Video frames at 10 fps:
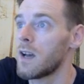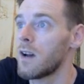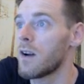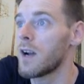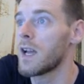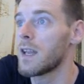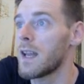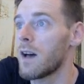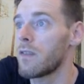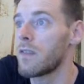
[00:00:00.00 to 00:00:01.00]
All right,
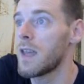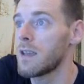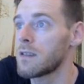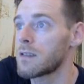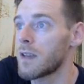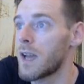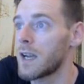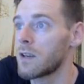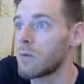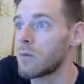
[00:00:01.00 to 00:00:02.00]
now this
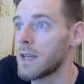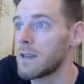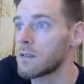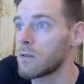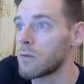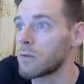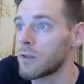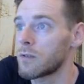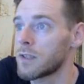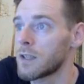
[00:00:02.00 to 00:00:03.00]
angle is
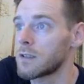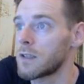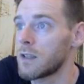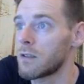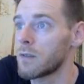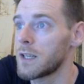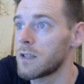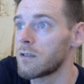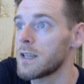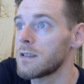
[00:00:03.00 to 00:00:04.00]
also 63
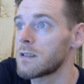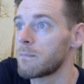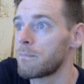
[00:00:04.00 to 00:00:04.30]
degrees,